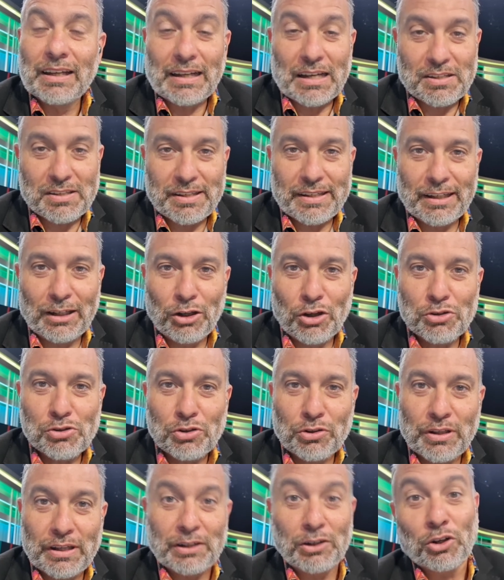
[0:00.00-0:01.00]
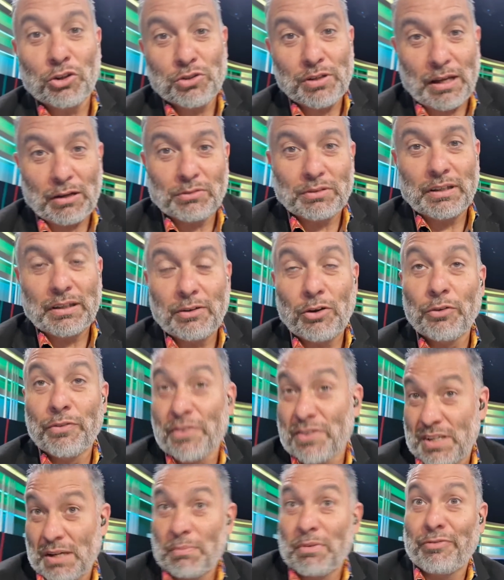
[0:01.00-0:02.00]
Castilla lost, so they knocked out of
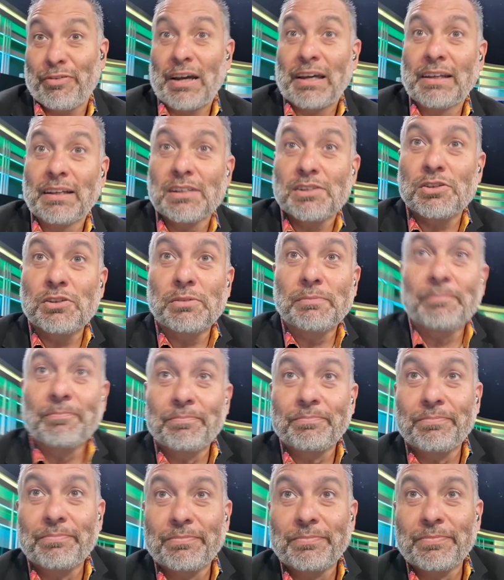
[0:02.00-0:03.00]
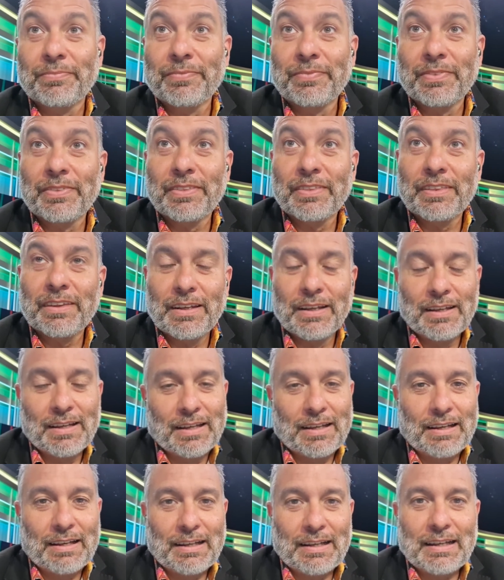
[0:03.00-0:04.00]
the semifinals, no? Castilla lost, and
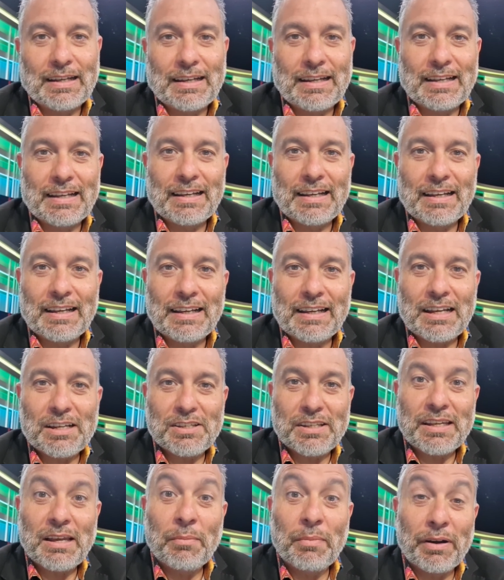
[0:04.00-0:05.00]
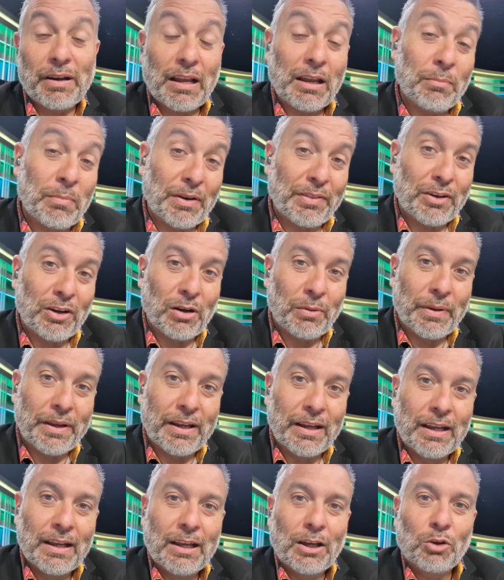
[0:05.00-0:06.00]
Barça B lost. Castilla and Bar eh, Barcelona B.
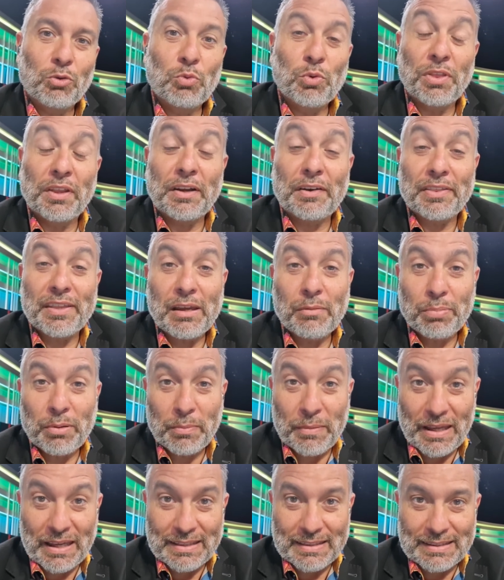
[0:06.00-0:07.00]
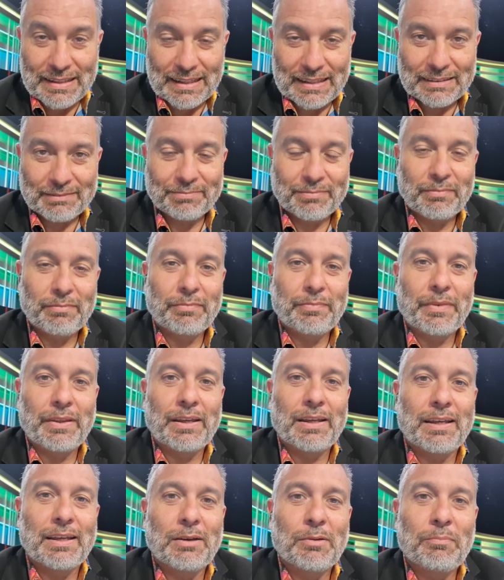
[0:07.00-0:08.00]
With García Pimienta,
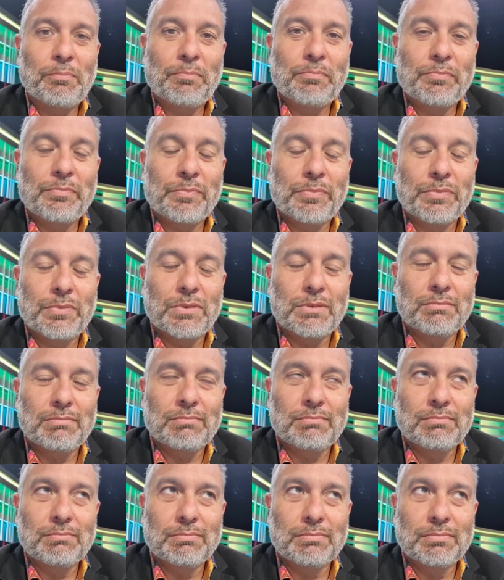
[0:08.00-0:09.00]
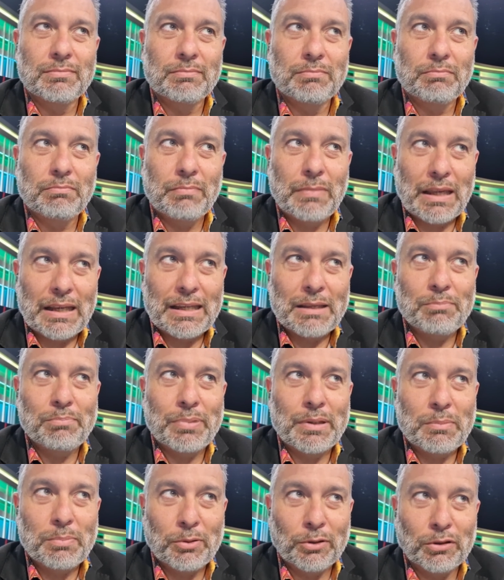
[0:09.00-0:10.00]
uh, many
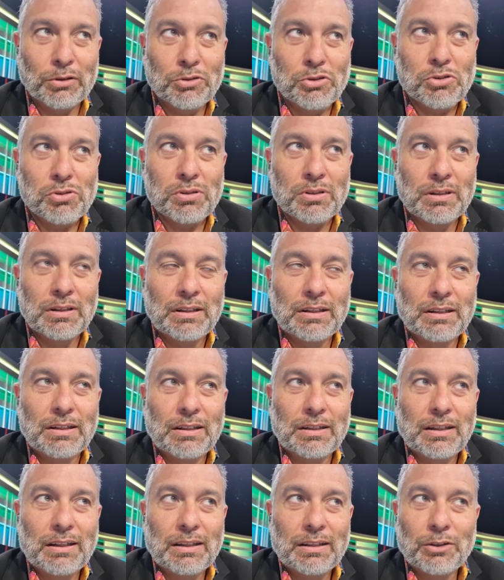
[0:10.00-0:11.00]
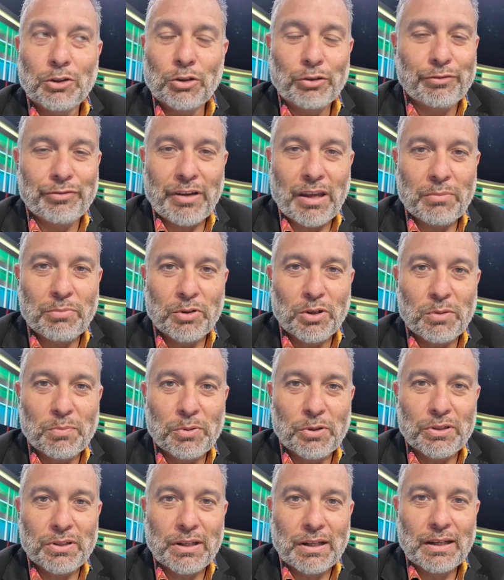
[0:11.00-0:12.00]
people's, not favorite,
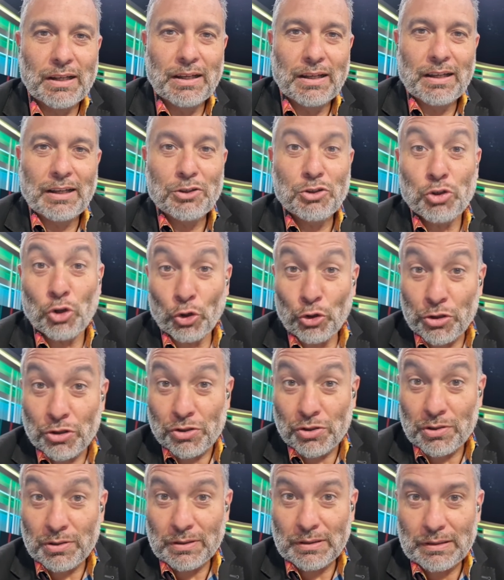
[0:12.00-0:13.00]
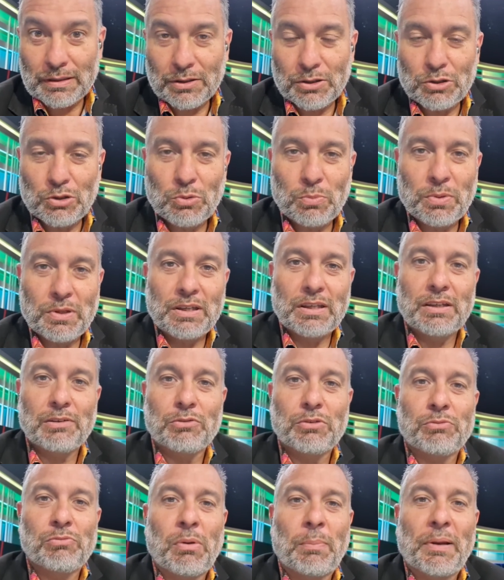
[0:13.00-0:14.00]
but choice to be
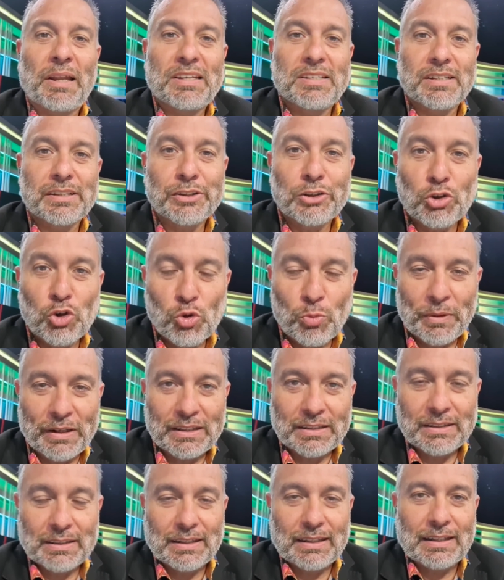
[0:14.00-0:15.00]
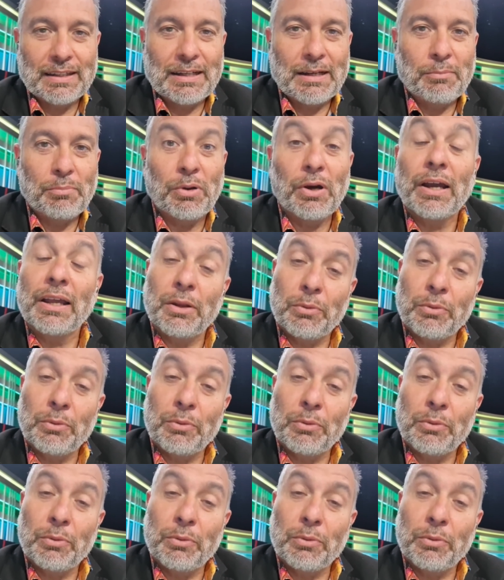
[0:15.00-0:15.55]
replacing Koeman. Uh, eh, but